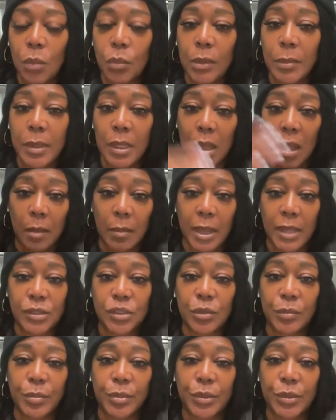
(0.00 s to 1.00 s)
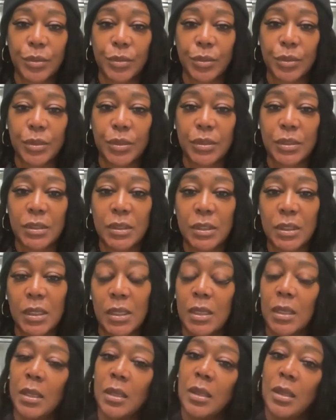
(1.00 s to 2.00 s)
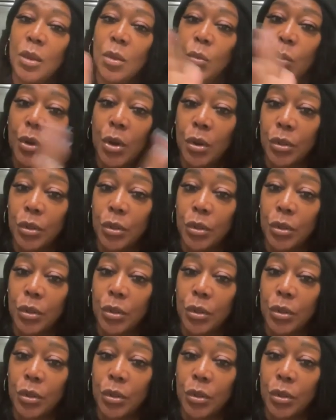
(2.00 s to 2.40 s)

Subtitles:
we become entrepreneurs, we